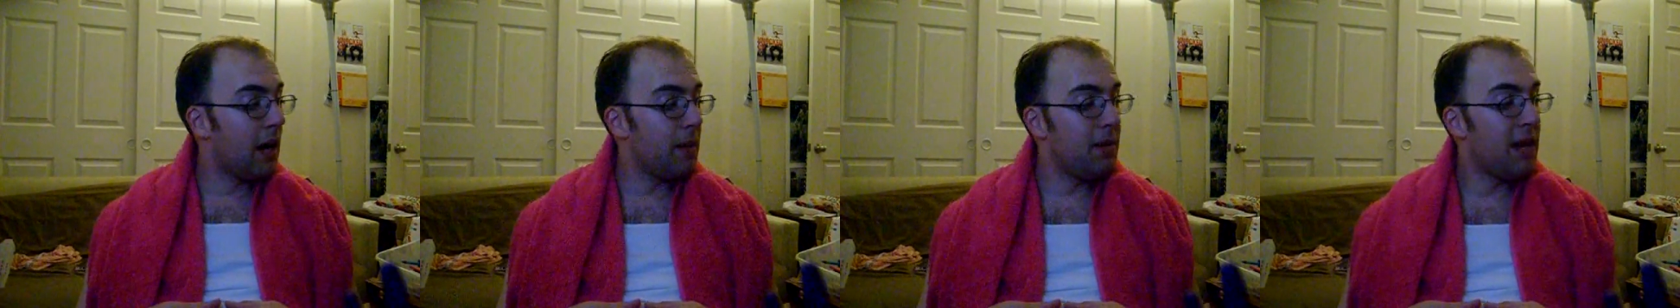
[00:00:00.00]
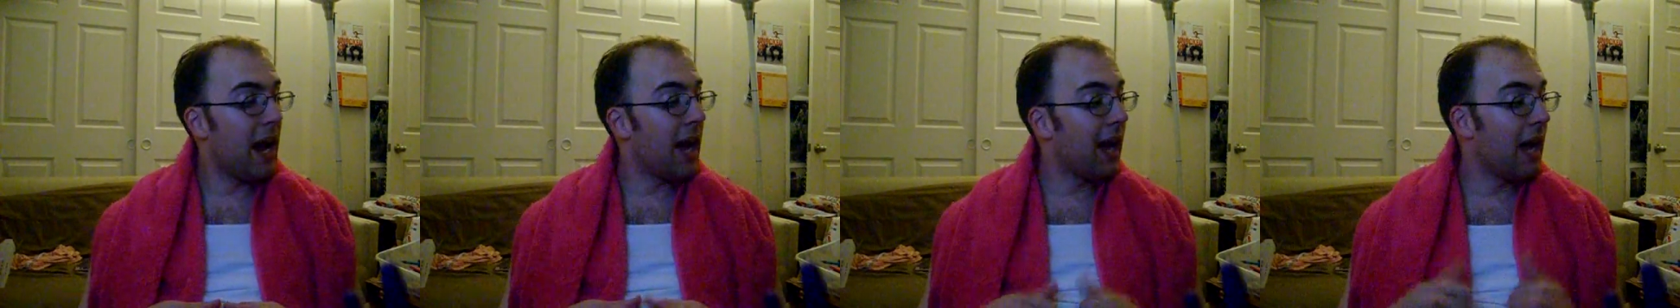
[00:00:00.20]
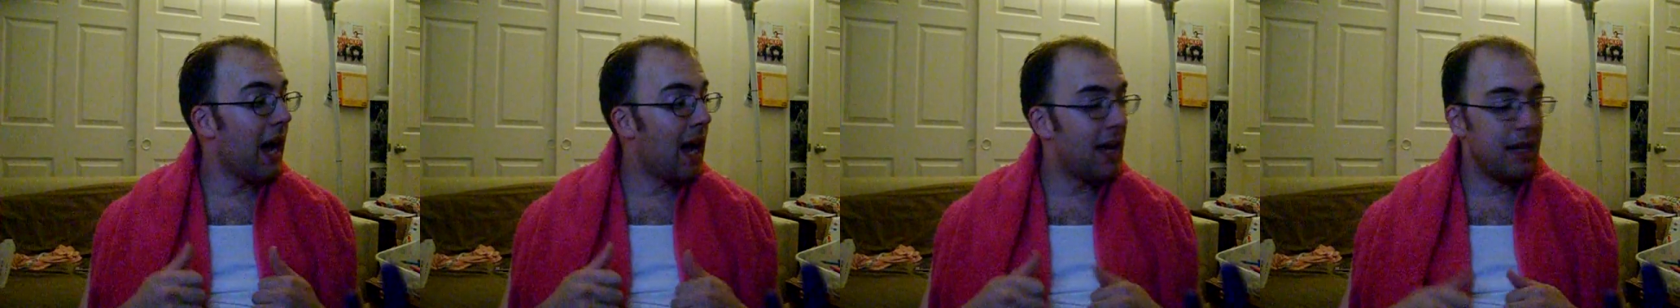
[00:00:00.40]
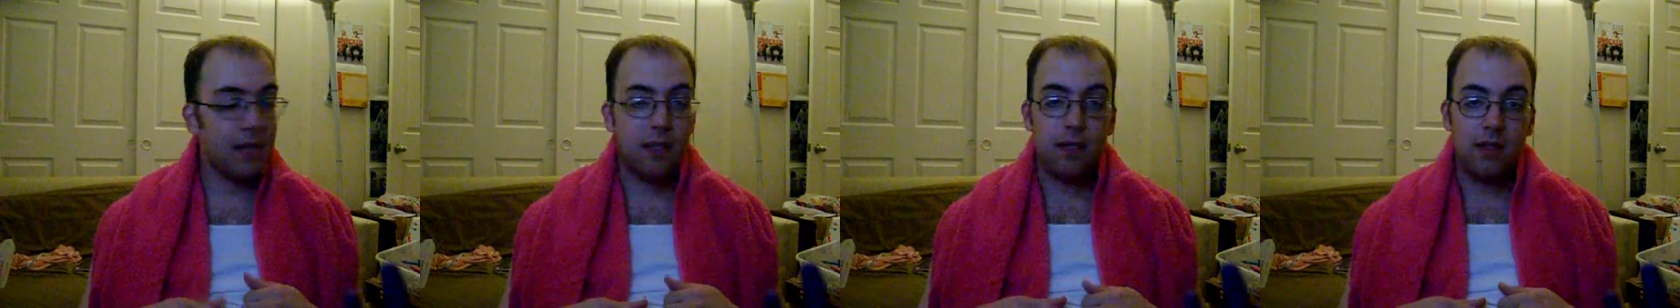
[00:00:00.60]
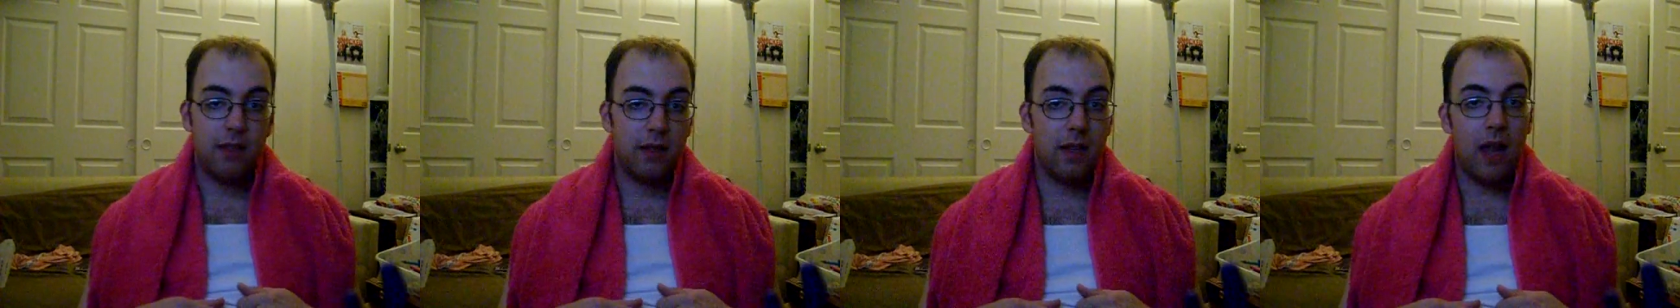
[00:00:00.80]
I mean, I got
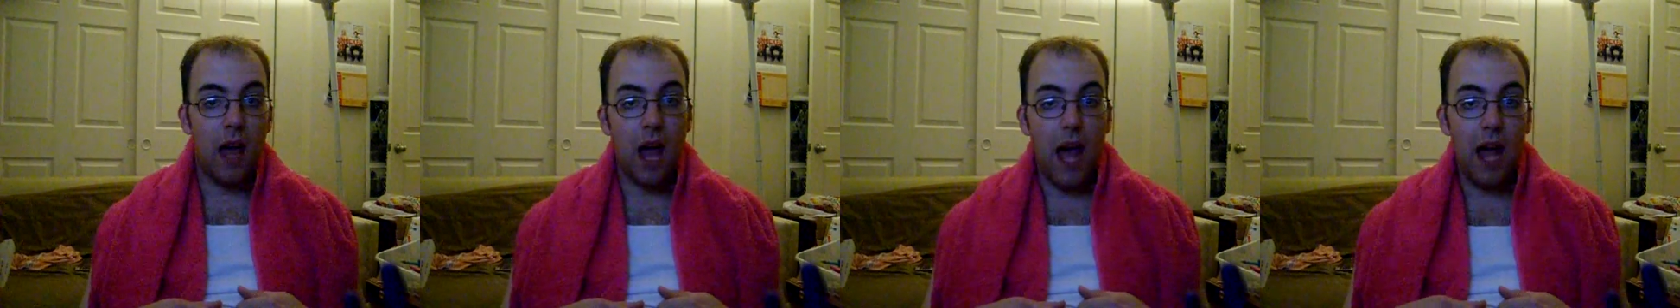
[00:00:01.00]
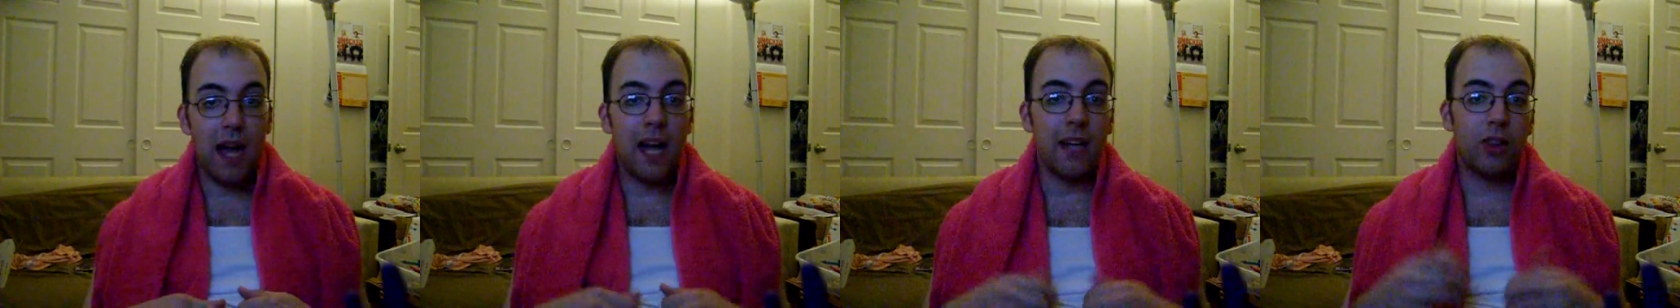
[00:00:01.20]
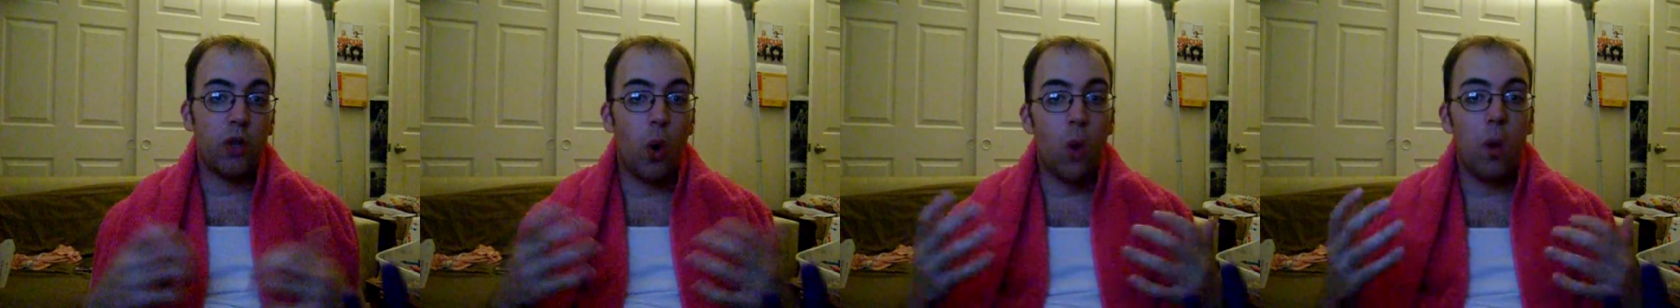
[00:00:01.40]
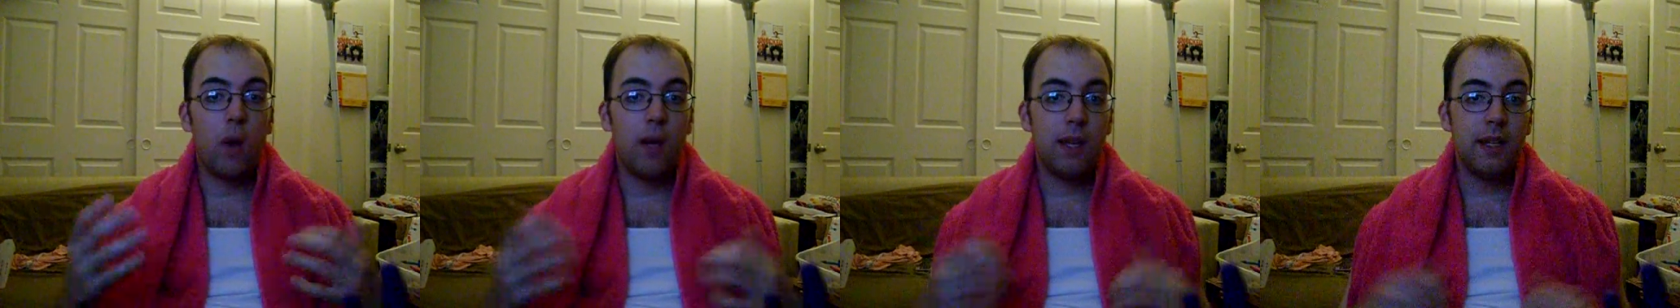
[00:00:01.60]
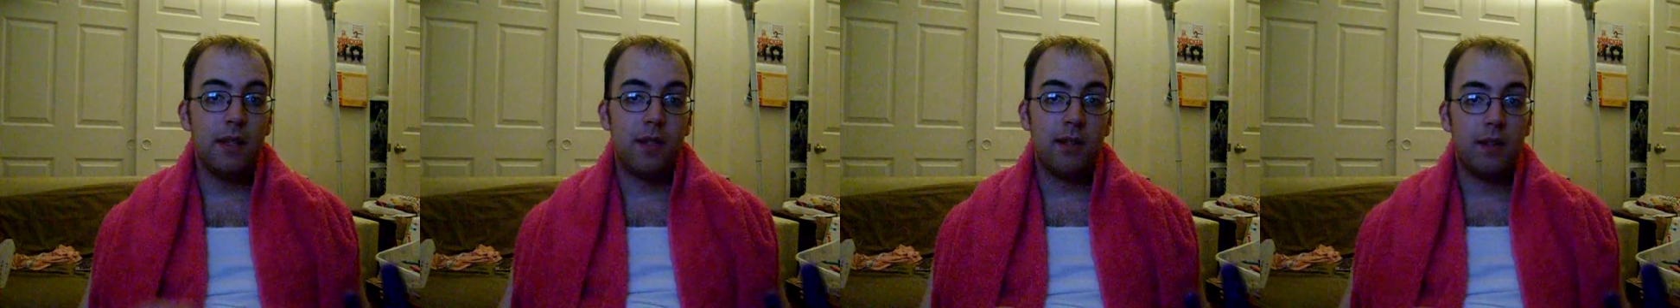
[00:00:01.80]

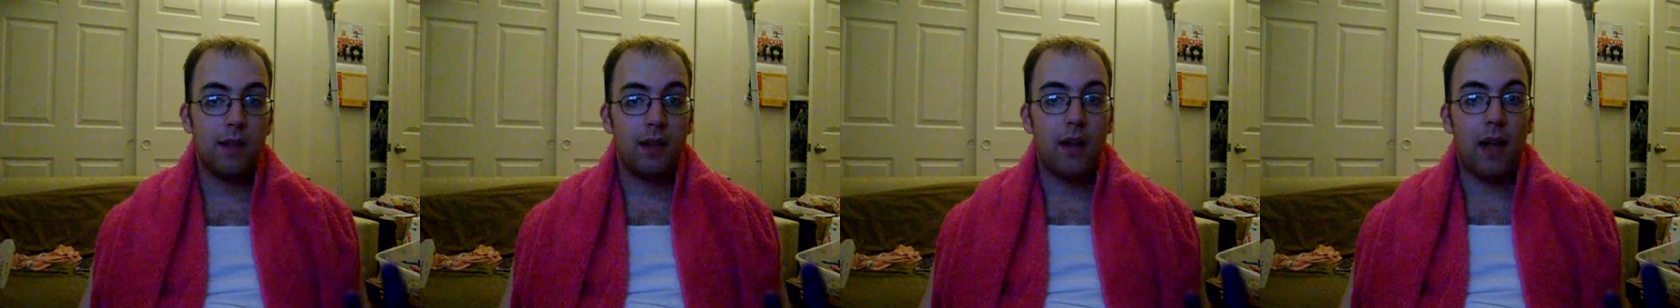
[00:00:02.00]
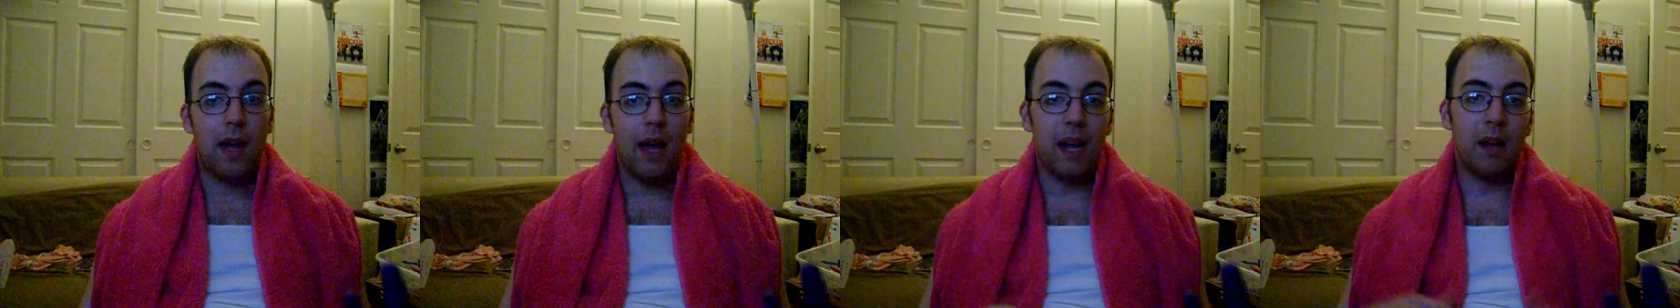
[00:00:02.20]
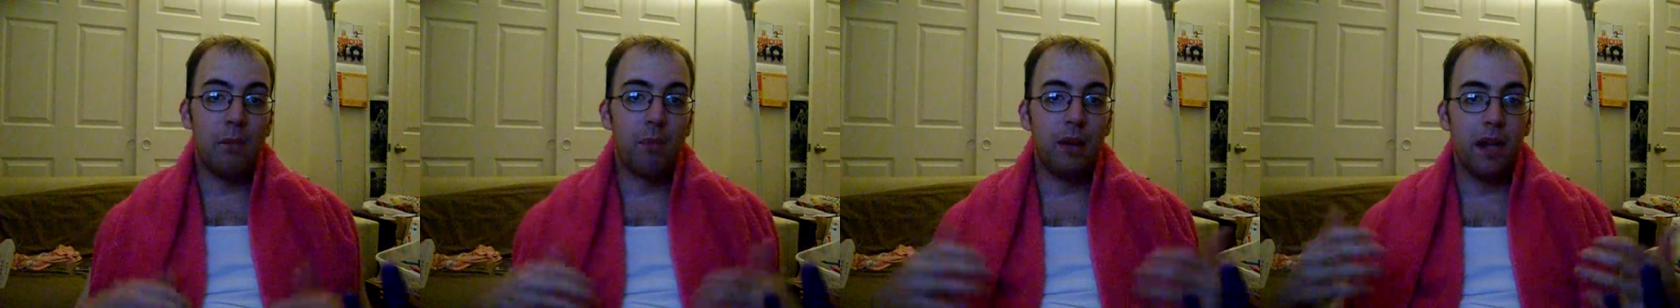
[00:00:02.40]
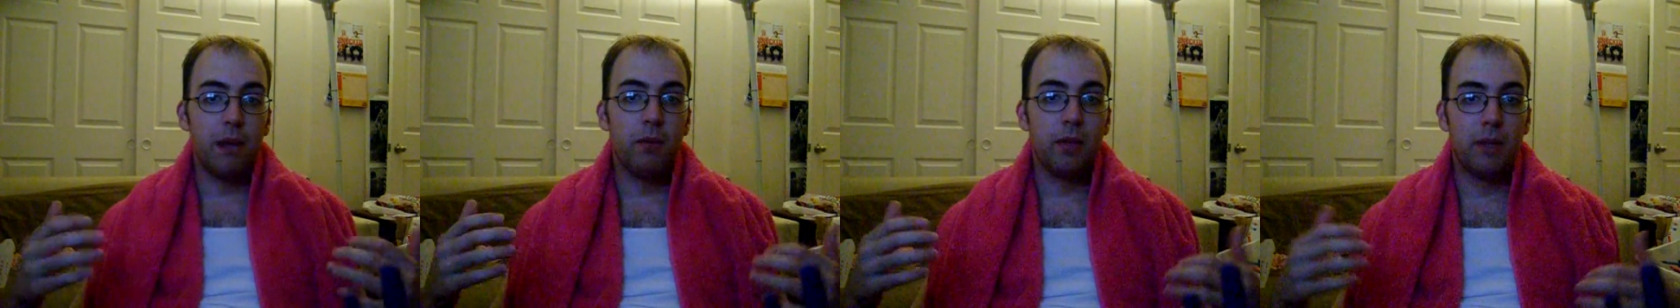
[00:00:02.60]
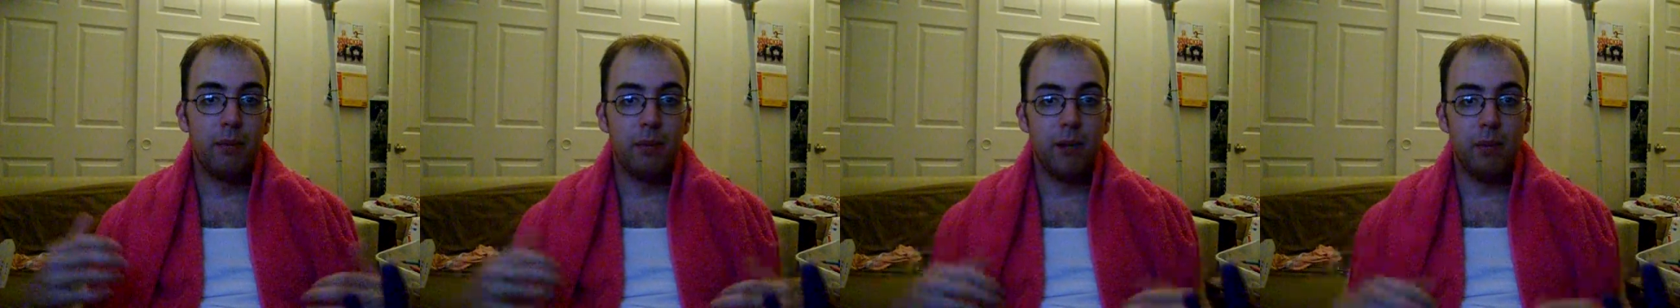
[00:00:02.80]
toys. I can play
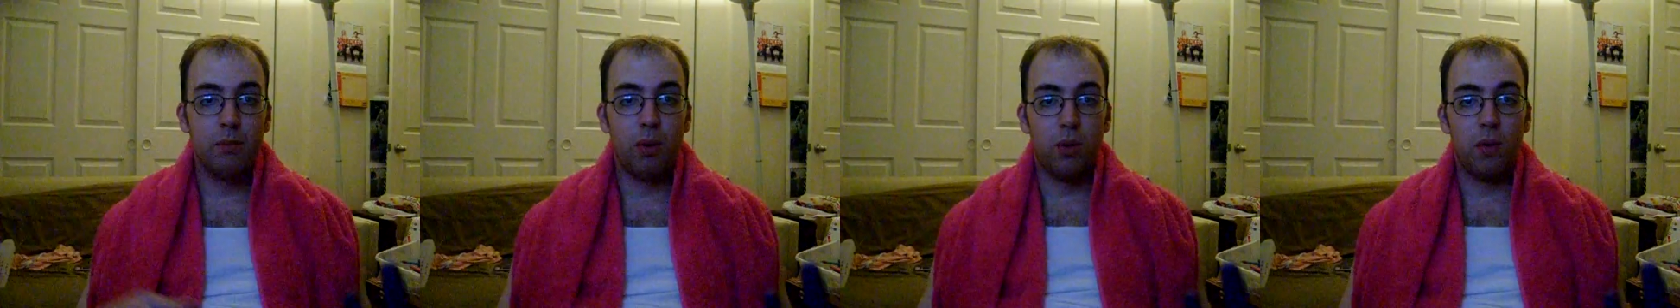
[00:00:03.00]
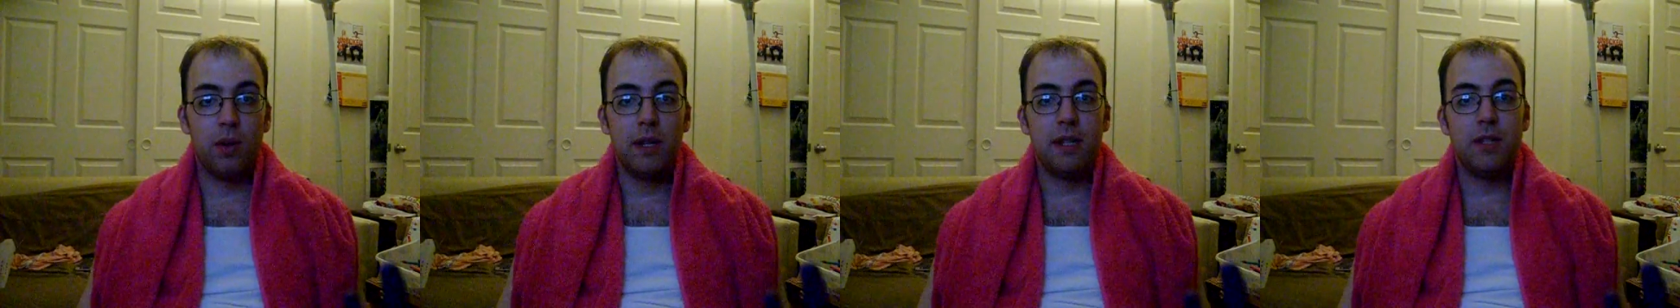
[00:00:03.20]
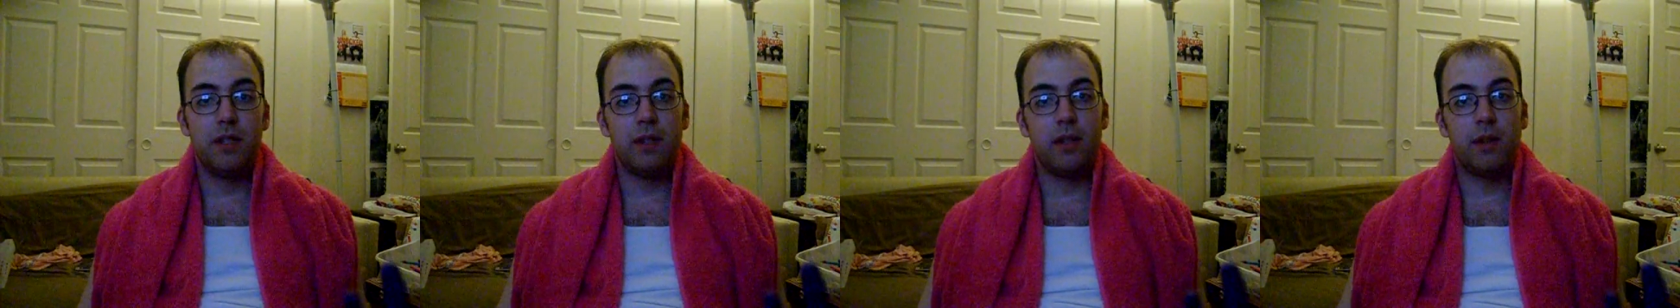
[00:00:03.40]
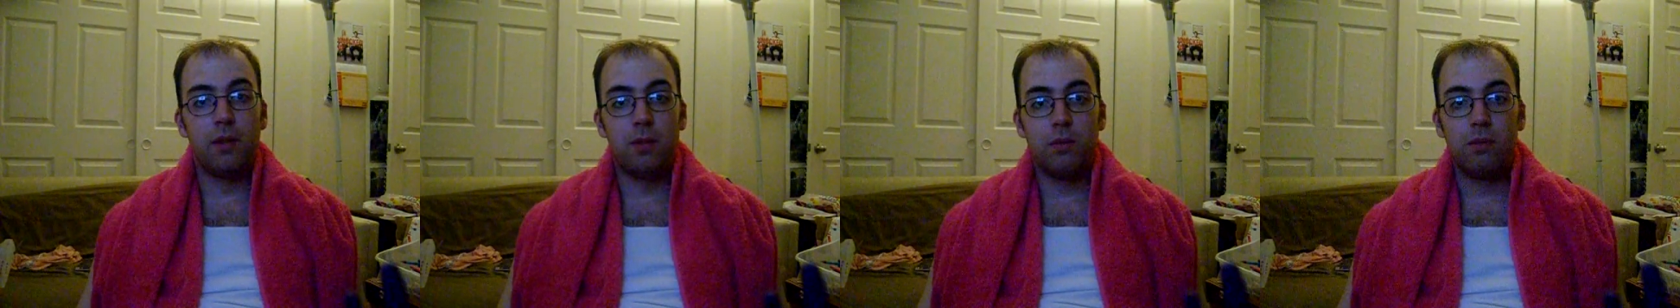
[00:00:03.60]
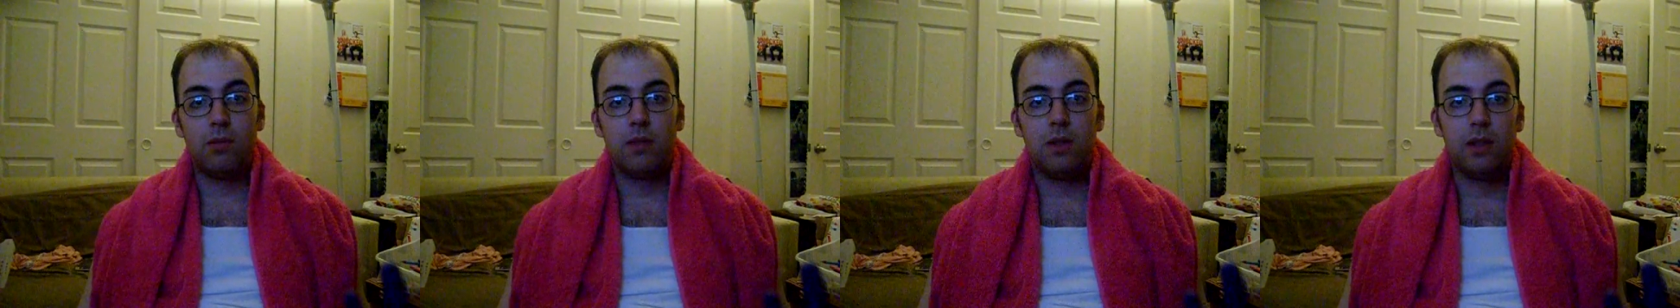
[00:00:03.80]
with the big boys, I